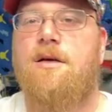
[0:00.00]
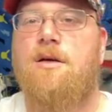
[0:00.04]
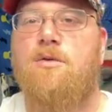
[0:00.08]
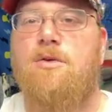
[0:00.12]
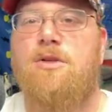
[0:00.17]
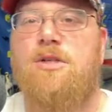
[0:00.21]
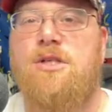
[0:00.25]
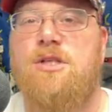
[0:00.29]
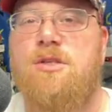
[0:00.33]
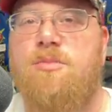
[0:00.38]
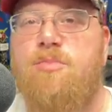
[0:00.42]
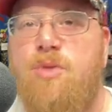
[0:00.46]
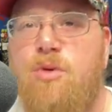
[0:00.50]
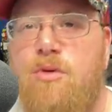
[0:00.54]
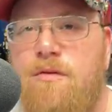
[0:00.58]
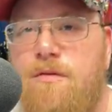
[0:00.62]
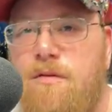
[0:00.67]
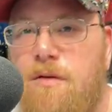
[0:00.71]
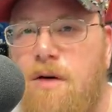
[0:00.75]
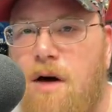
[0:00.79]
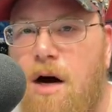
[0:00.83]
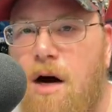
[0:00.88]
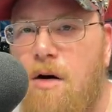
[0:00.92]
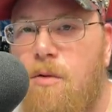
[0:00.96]
which is a
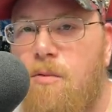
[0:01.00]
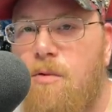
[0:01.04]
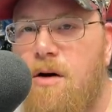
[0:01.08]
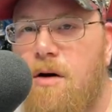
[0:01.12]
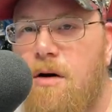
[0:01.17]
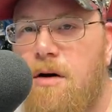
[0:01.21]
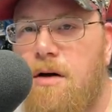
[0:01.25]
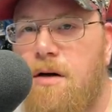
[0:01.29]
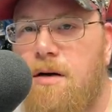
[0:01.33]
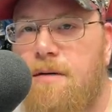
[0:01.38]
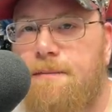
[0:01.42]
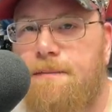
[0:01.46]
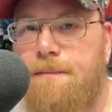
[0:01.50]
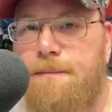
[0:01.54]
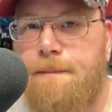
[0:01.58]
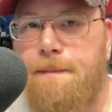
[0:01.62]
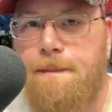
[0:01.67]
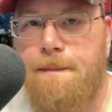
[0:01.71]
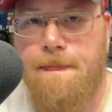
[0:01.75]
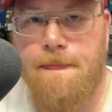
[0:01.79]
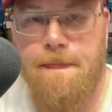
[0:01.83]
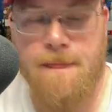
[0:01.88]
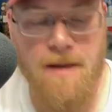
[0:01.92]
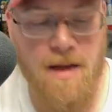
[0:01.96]
beautiful artwork,
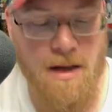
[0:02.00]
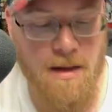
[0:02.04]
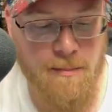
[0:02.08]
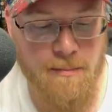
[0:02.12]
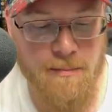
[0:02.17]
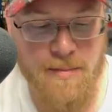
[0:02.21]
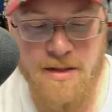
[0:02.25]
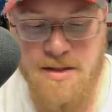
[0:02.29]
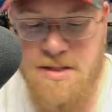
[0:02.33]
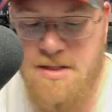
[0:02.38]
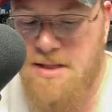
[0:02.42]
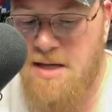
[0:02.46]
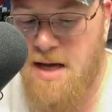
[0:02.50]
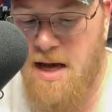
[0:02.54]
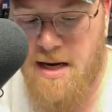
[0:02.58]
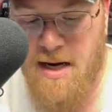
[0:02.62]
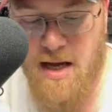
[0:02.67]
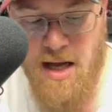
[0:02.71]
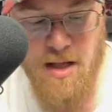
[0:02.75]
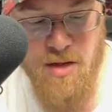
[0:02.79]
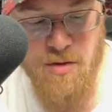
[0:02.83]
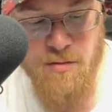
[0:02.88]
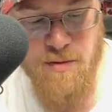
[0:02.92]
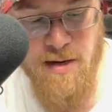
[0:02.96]
but it's
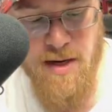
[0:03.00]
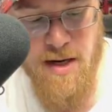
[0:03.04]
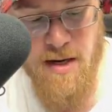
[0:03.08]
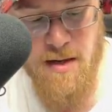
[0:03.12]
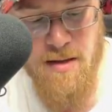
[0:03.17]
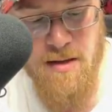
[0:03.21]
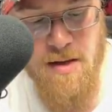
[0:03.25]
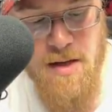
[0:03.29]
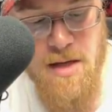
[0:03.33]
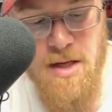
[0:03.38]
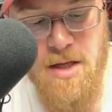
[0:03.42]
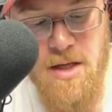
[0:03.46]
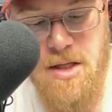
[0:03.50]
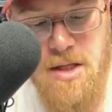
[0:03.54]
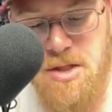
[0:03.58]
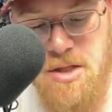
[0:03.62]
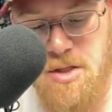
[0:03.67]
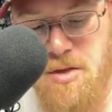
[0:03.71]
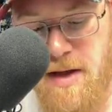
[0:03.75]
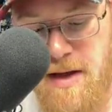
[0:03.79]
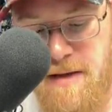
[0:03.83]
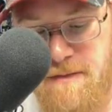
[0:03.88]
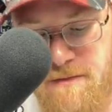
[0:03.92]
non-hollow rare. So hey,